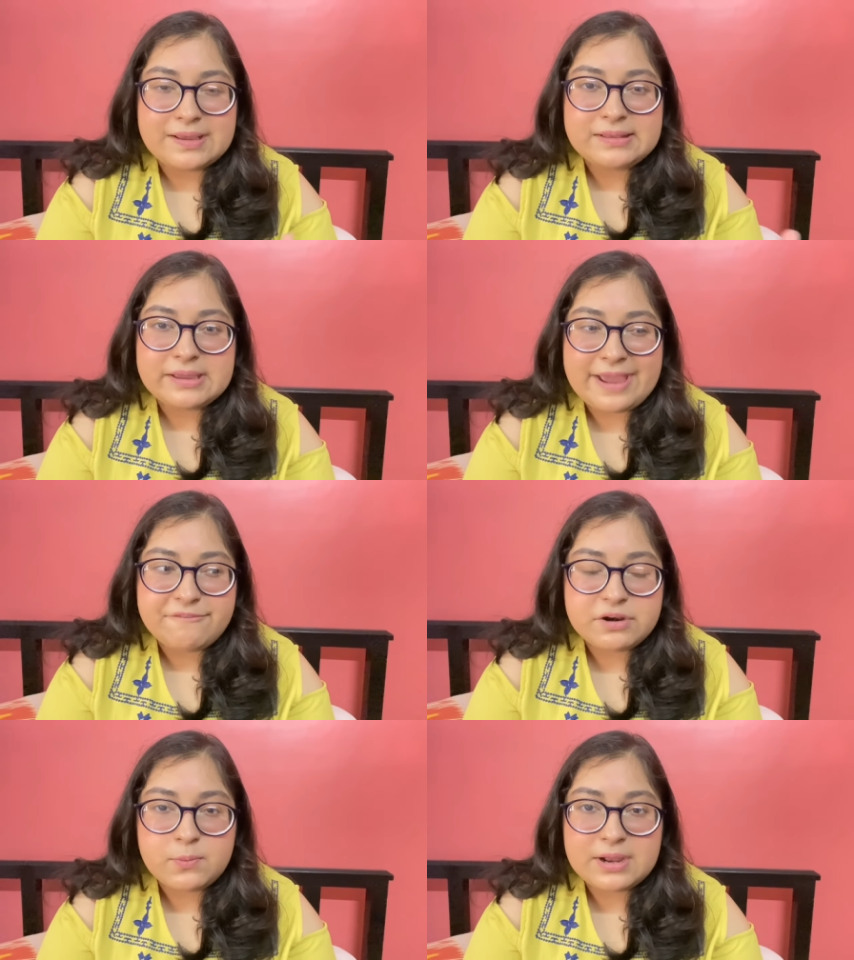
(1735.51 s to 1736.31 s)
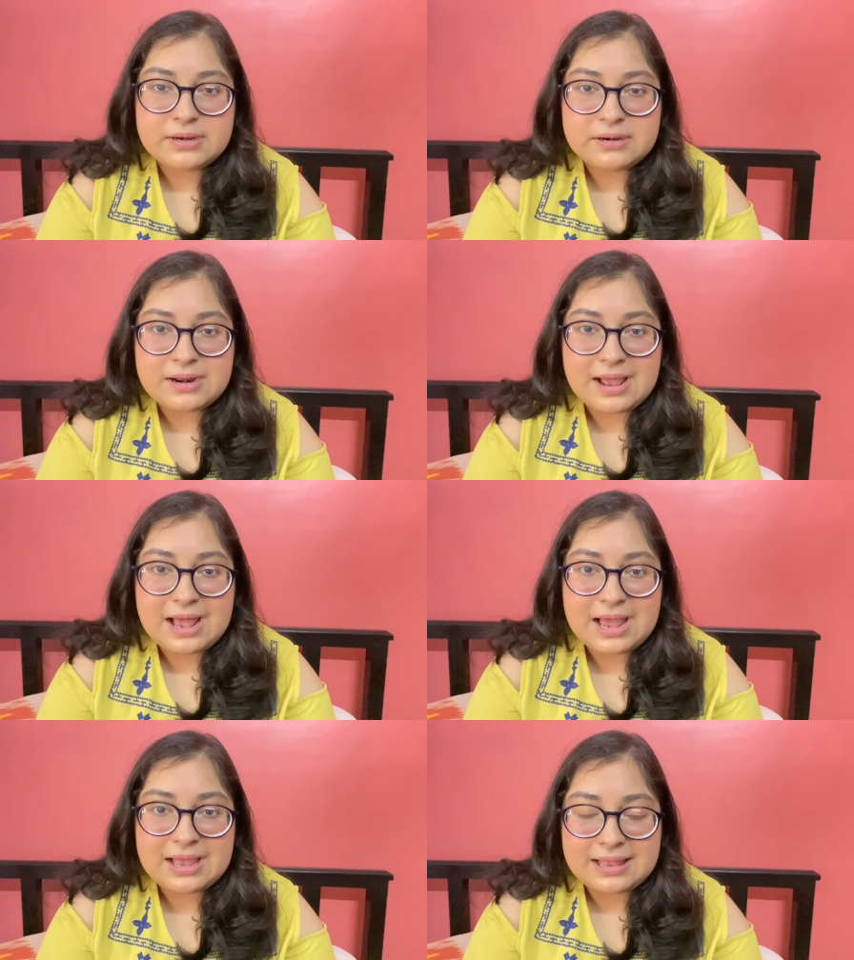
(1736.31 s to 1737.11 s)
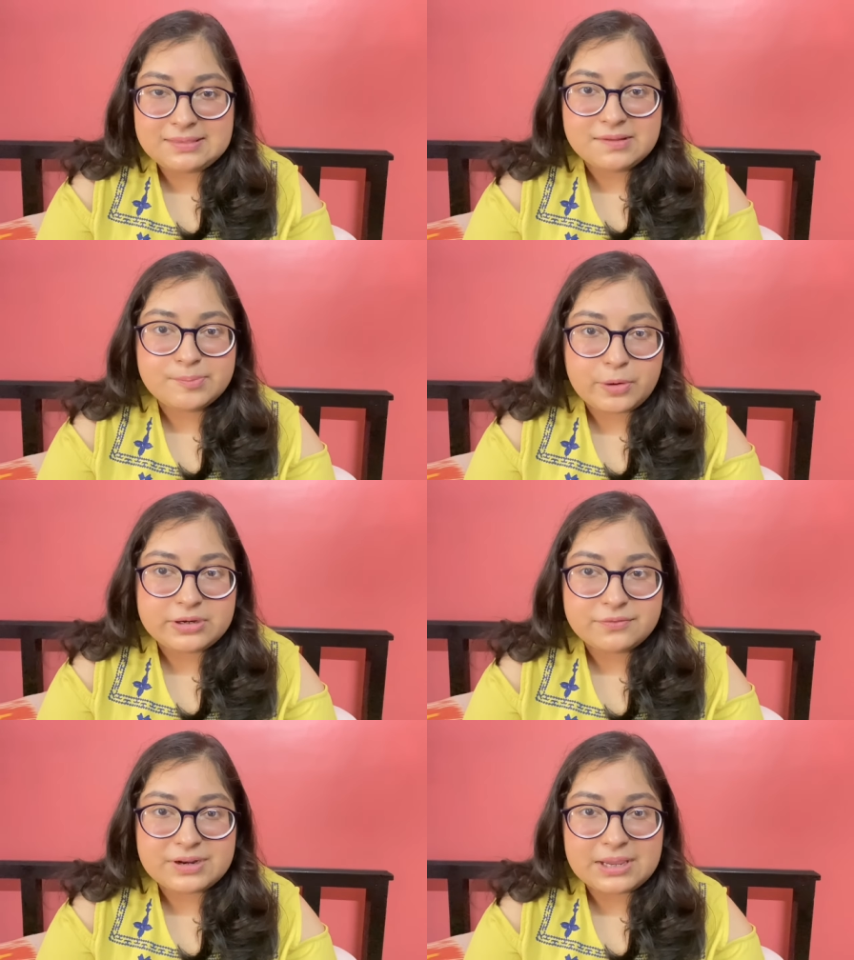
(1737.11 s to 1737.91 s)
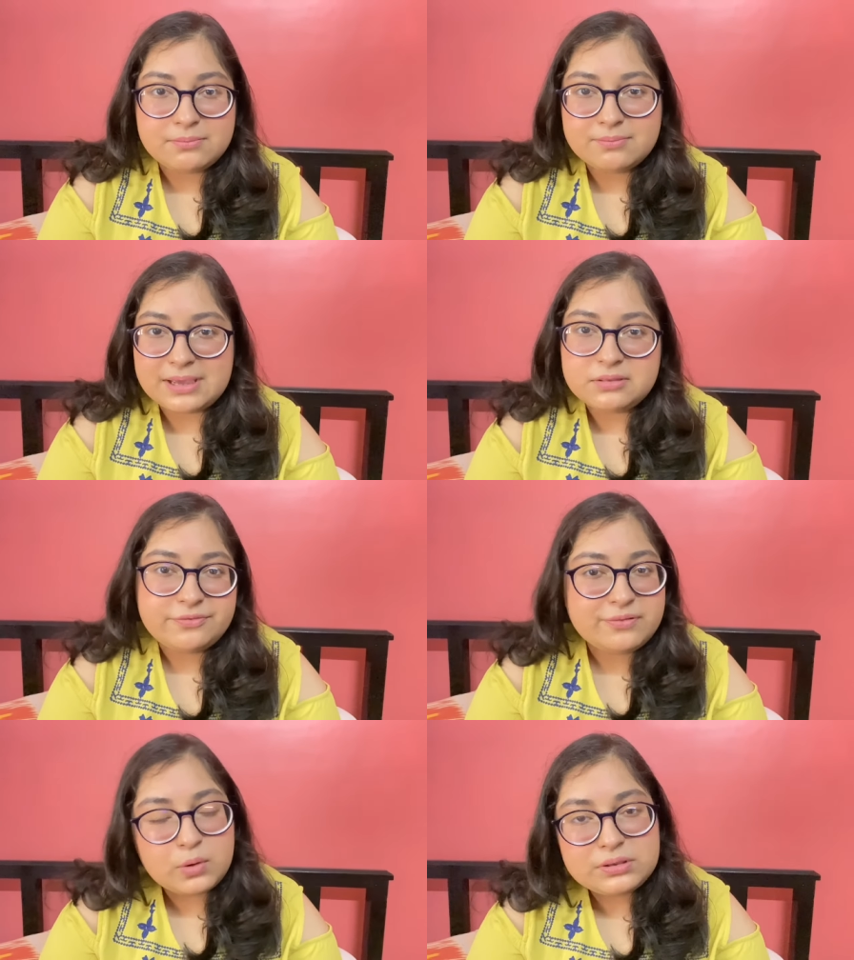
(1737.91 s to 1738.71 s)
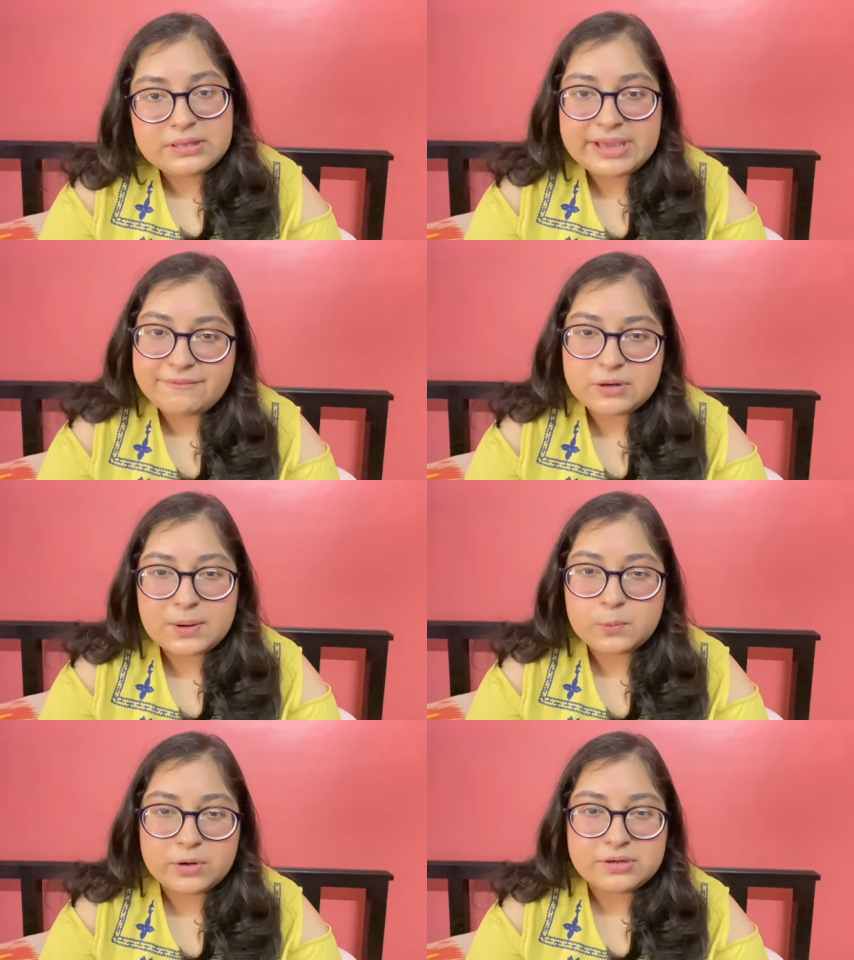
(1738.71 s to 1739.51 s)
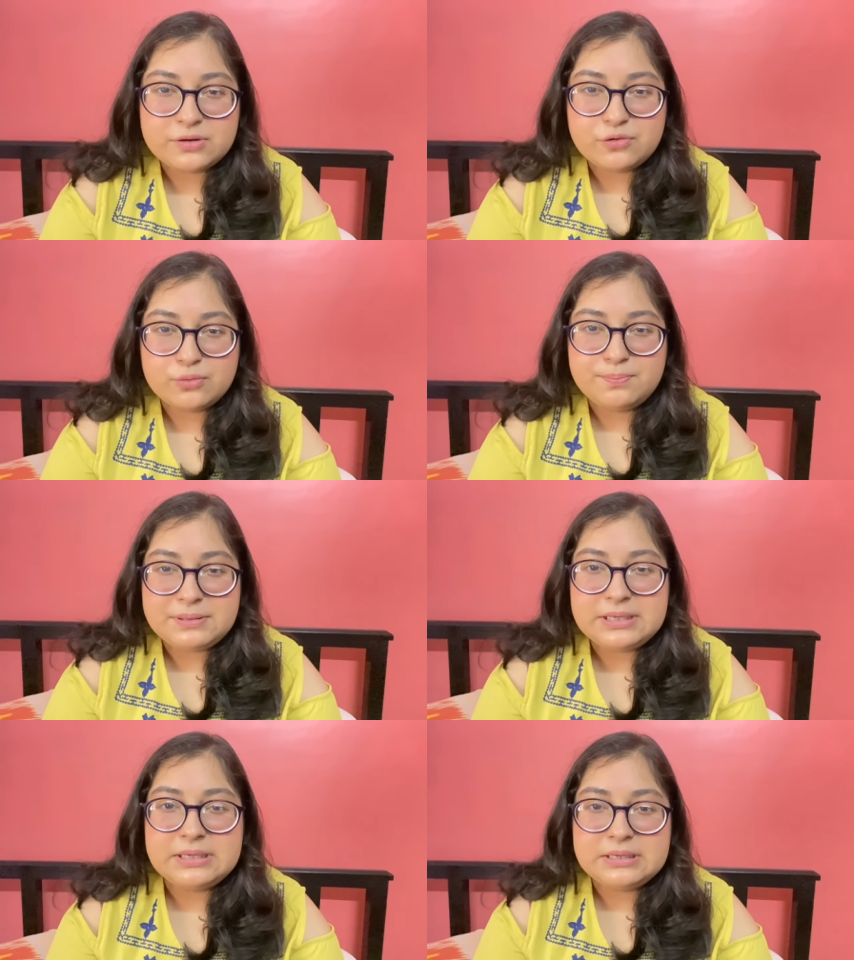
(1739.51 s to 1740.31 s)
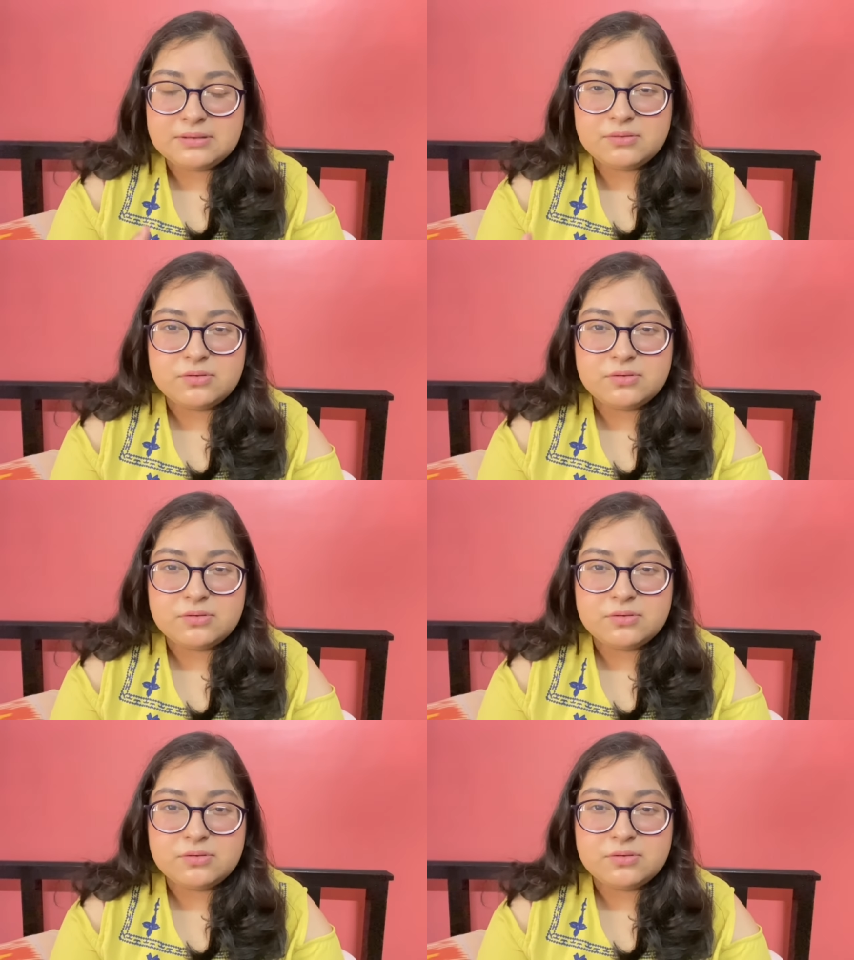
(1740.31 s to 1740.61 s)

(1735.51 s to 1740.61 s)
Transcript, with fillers: I think everyone at this point of time, by the fourth day, everyone wanted to be